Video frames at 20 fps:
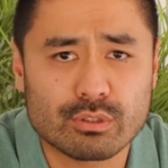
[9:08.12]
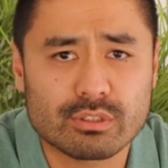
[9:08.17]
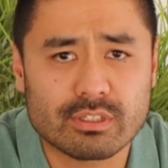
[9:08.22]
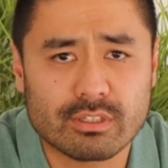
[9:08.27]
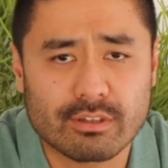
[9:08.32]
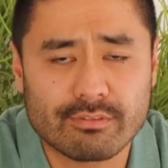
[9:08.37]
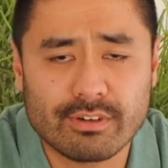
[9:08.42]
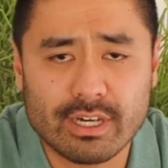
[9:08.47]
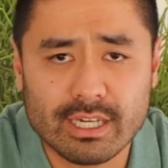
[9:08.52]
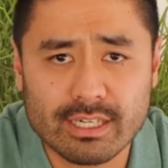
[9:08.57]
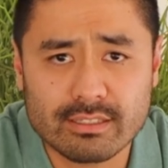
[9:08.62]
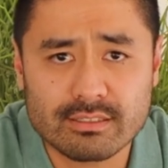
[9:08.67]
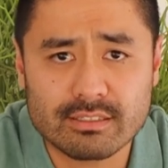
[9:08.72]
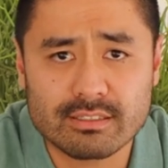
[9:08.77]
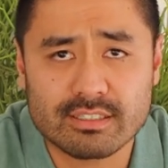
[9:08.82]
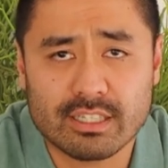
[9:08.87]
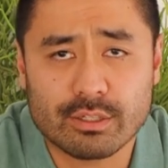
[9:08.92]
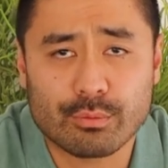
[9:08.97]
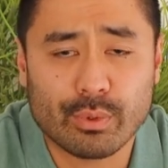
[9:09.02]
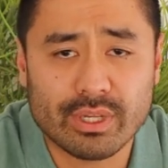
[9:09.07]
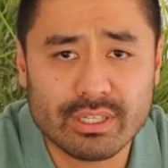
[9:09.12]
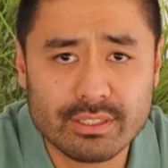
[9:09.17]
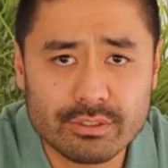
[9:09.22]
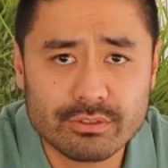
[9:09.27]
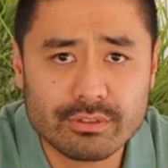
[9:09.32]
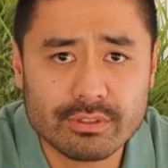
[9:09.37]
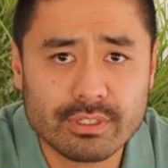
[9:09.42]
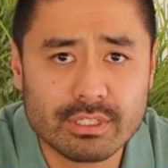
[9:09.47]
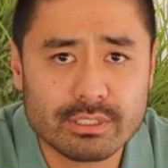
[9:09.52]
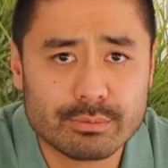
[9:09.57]
also the finances that went
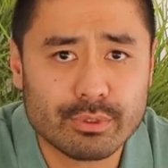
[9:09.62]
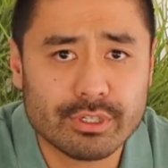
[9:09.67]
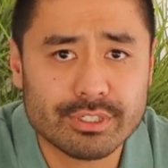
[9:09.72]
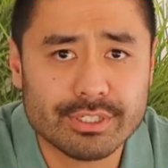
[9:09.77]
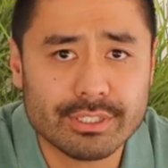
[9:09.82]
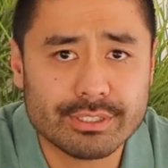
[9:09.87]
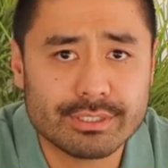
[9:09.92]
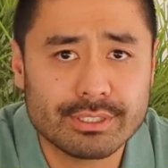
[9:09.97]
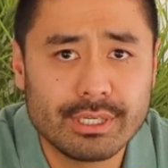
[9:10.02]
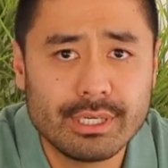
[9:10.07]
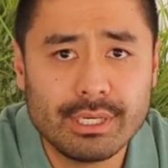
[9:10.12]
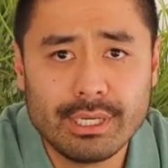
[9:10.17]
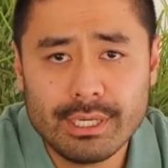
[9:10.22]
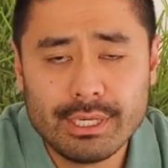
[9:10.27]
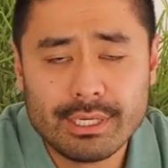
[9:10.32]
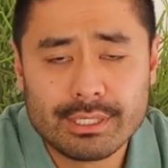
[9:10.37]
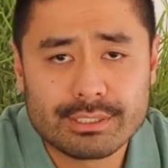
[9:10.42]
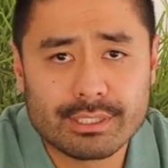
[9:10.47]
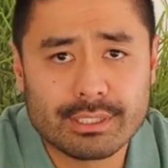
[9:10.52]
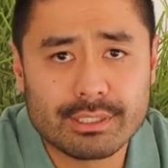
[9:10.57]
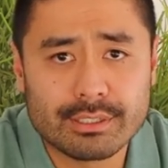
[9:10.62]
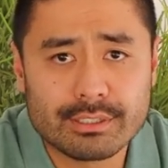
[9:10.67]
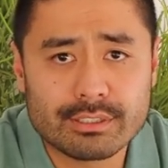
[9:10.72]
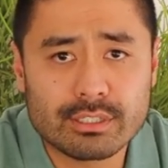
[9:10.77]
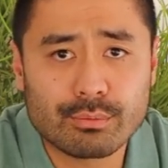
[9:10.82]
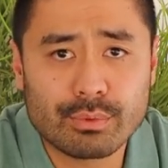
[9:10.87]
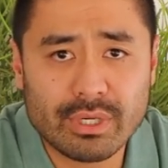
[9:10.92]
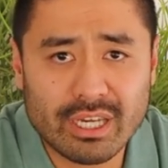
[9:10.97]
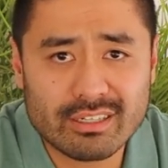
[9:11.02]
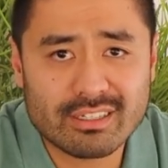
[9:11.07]
into these projects.
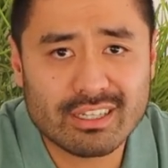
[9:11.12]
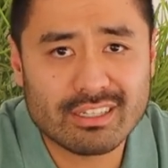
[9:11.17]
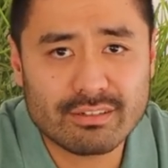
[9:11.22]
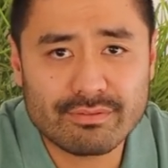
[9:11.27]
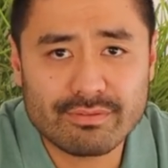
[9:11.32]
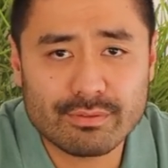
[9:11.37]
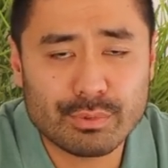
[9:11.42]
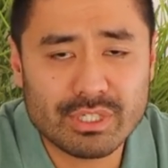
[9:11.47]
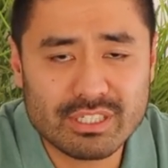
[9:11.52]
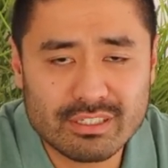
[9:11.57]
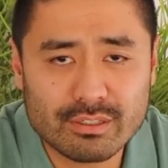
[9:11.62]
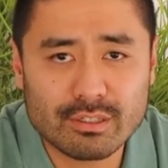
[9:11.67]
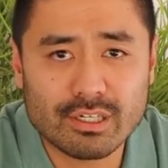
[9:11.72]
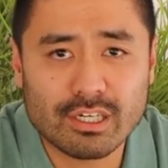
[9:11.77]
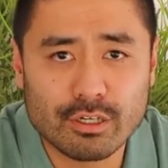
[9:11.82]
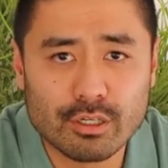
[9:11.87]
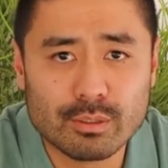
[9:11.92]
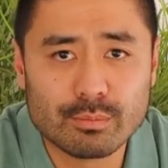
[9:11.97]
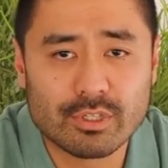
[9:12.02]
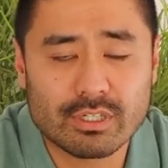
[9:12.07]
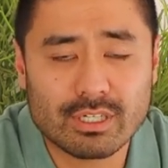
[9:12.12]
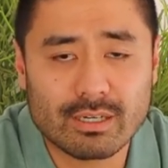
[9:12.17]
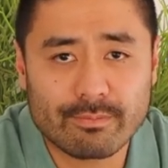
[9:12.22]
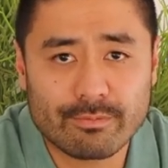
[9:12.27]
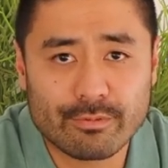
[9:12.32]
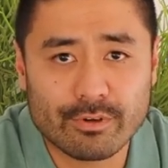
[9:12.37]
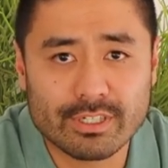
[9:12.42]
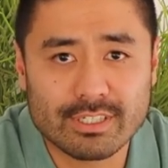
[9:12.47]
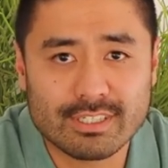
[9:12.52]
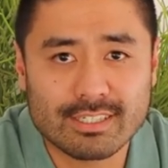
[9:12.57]
So we did our homework
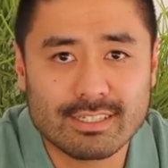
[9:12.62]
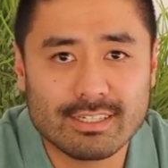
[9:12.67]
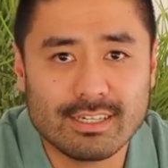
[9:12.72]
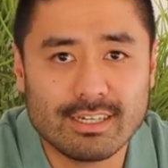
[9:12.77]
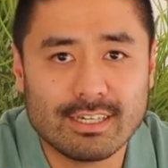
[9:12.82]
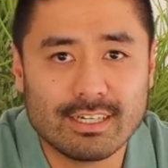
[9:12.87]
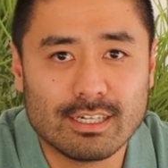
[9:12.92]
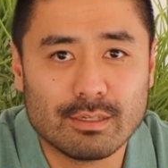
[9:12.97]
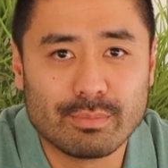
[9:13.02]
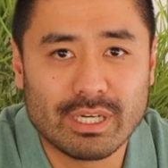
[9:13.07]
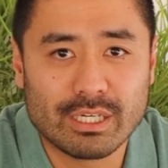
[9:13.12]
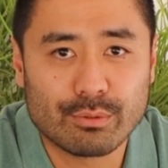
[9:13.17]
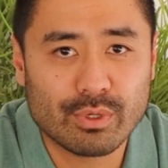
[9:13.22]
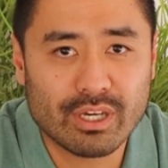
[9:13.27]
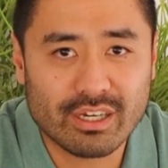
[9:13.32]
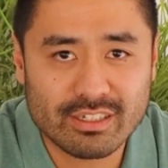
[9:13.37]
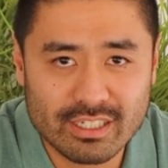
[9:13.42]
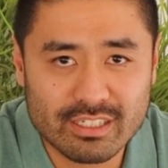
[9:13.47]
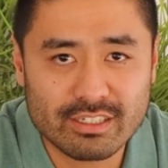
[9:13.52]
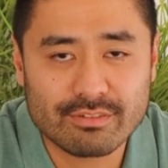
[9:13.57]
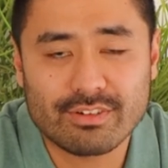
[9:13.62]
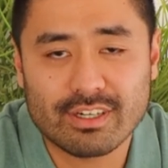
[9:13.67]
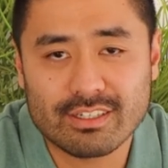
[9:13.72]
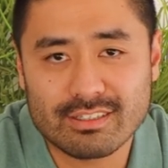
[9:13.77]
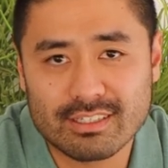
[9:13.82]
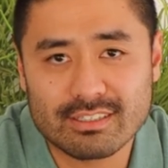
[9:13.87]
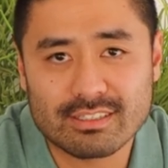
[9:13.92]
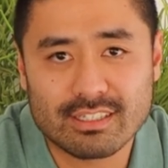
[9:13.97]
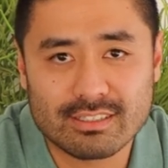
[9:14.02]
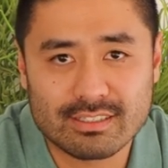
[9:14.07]
up front, and we
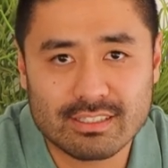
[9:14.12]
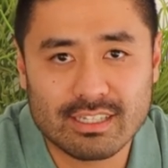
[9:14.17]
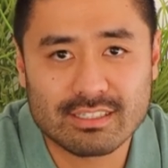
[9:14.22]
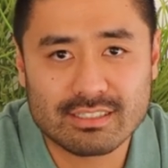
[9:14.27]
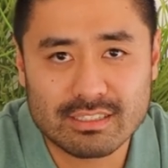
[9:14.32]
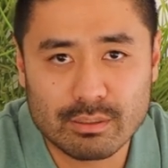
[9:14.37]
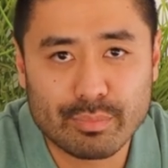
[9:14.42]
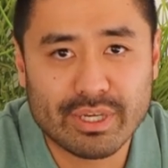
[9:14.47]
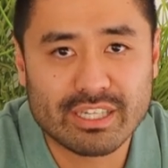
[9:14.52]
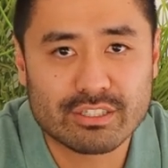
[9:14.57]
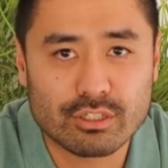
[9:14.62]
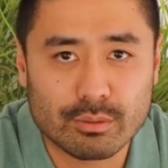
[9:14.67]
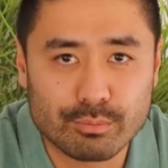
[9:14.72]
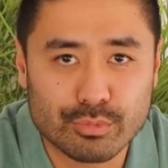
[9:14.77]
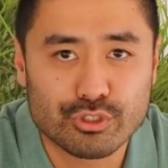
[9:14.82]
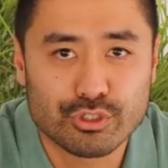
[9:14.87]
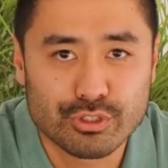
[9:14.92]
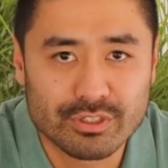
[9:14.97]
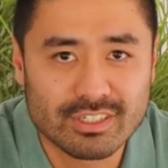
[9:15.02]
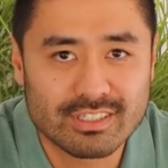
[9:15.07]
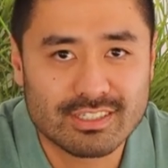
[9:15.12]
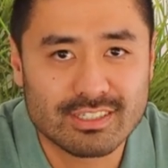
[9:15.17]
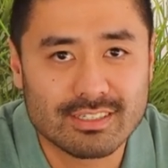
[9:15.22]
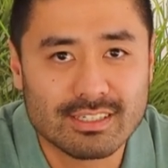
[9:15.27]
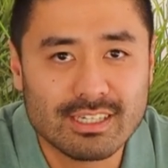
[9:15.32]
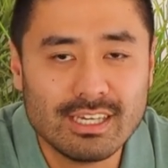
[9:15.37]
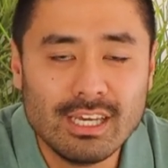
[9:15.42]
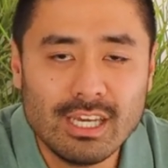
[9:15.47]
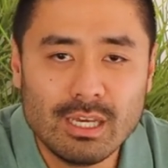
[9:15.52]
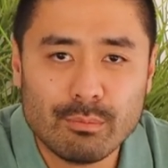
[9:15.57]
identified these as the best
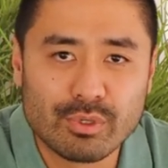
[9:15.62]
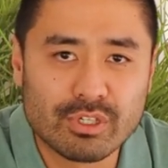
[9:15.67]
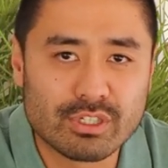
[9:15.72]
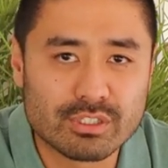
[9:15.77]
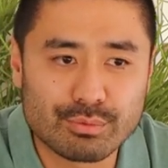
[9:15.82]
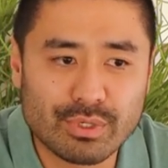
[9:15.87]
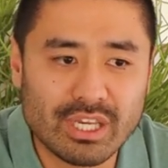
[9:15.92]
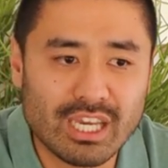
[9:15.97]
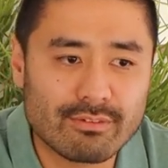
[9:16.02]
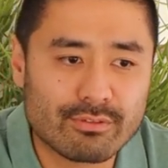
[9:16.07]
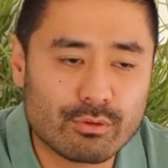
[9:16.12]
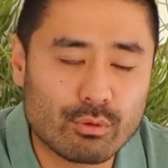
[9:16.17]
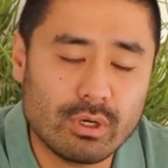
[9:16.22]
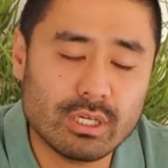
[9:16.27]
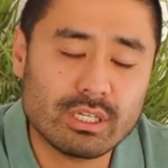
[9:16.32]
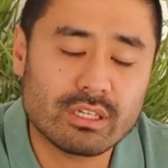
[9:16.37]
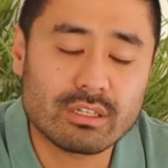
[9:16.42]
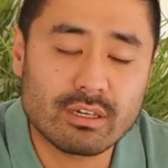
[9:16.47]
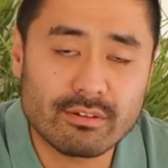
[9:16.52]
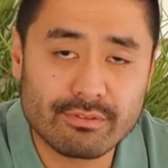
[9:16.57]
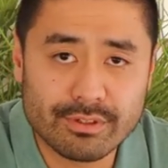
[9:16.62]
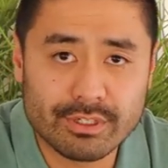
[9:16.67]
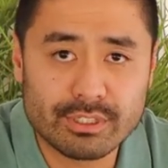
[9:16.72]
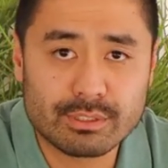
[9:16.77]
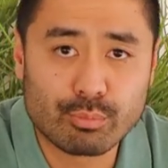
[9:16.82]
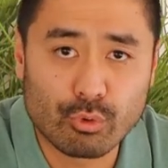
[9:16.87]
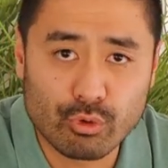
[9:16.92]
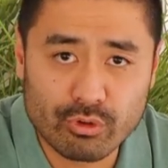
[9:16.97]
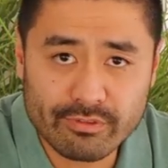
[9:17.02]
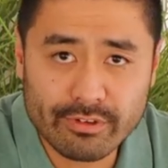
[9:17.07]
opportunity, because we have quite a
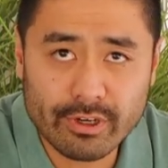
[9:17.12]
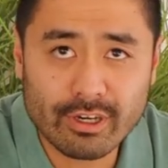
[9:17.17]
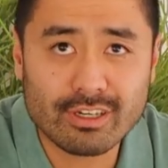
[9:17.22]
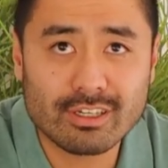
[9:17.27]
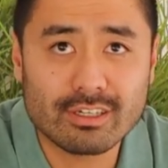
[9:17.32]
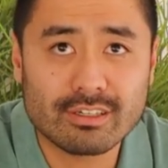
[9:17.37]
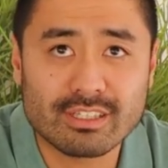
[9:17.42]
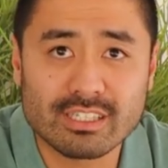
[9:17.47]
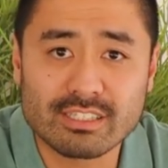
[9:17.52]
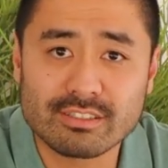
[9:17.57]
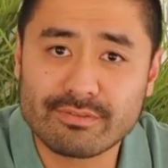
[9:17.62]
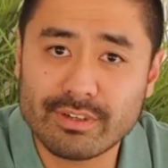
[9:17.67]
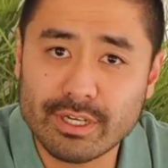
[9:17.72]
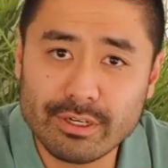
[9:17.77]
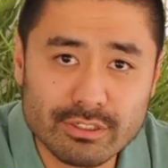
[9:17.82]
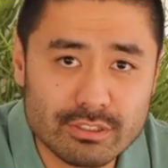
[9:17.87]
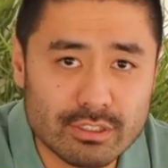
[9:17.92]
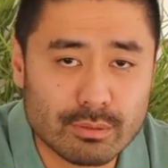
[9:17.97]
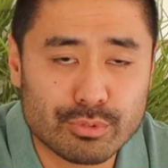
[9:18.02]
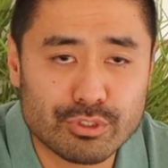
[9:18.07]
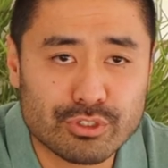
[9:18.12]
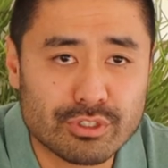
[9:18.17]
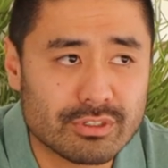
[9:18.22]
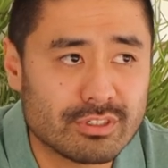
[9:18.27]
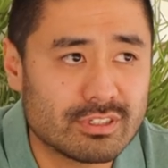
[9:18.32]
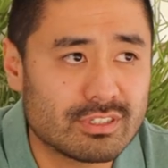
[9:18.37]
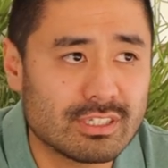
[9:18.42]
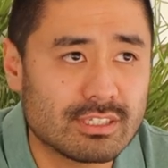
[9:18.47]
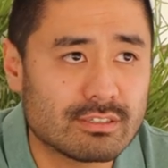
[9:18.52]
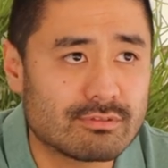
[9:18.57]
diverse portfolio. There's various
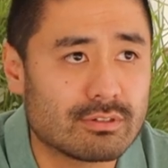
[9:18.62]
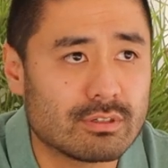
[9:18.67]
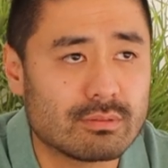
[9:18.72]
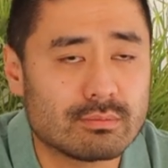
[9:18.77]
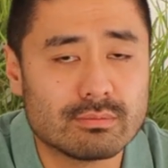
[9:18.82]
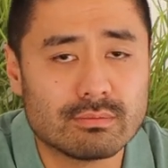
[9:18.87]
opportunities